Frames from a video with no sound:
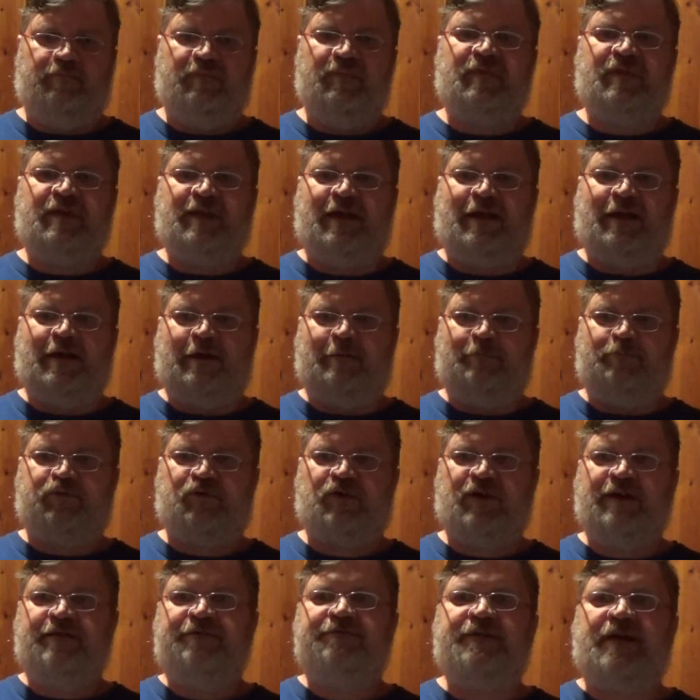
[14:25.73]
the
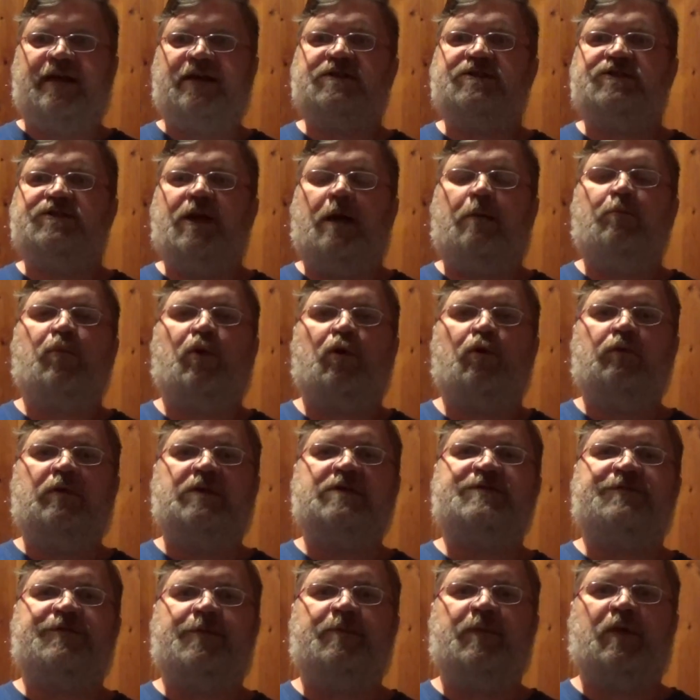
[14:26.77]
prefix number
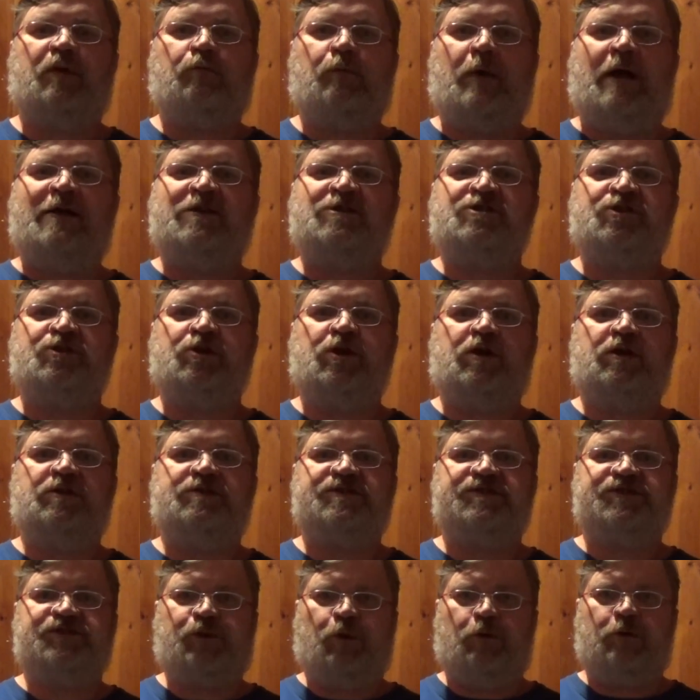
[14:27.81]
was from the Russian
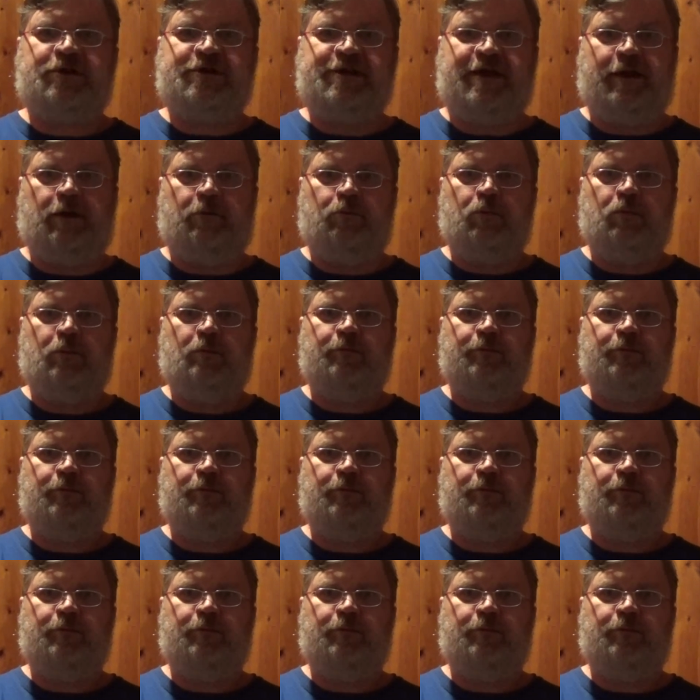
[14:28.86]
consortium.